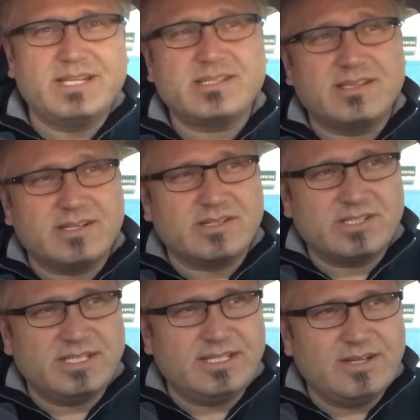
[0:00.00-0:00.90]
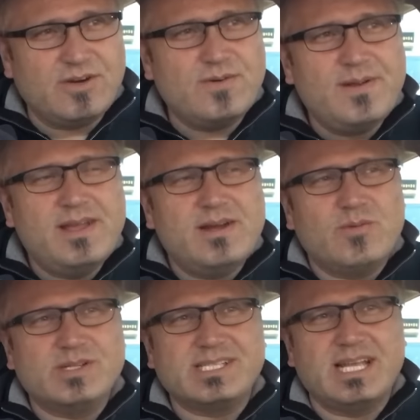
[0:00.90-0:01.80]
Musk, their CEO,
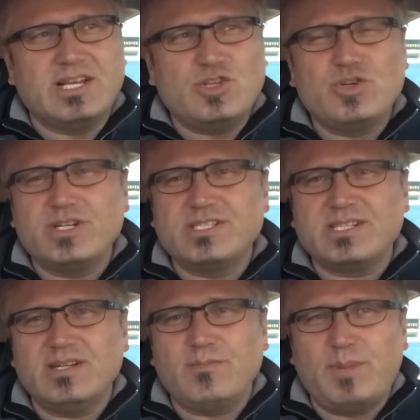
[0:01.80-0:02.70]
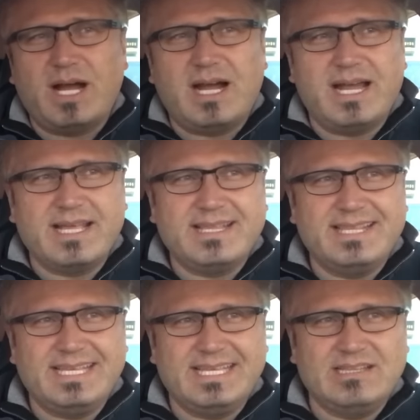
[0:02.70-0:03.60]
was that you could still buy
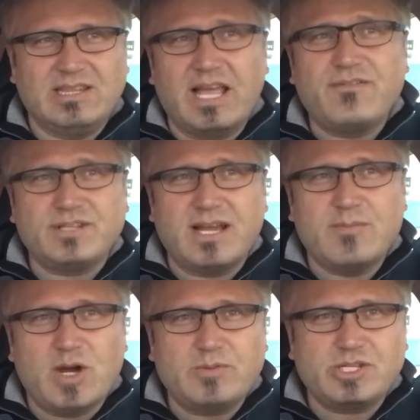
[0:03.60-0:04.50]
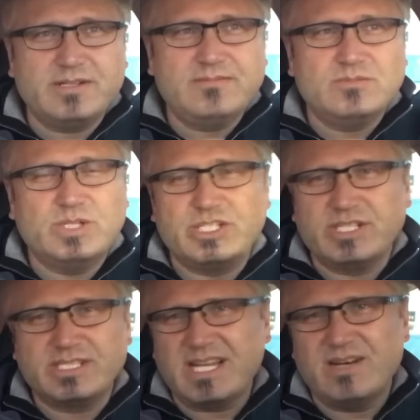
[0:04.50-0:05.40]
the lifetime option, which
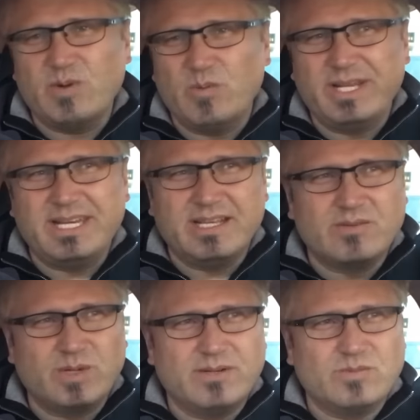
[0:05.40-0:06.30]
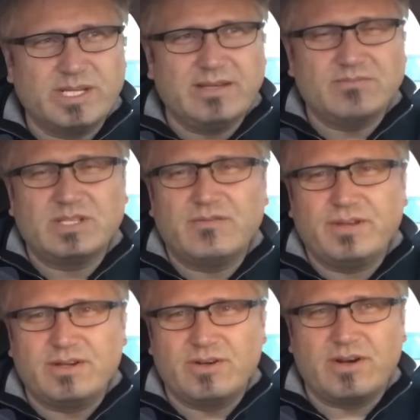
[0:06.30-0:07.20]
is kind of what we did when we
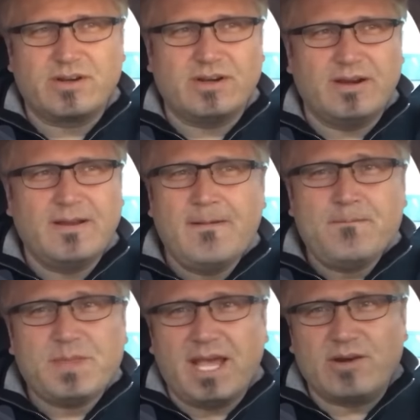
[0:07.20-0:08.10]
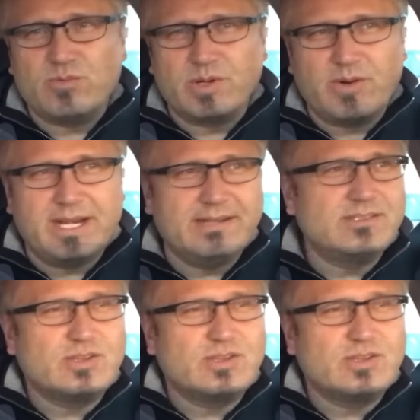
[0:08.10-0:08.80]
configured our car. I don't regret it.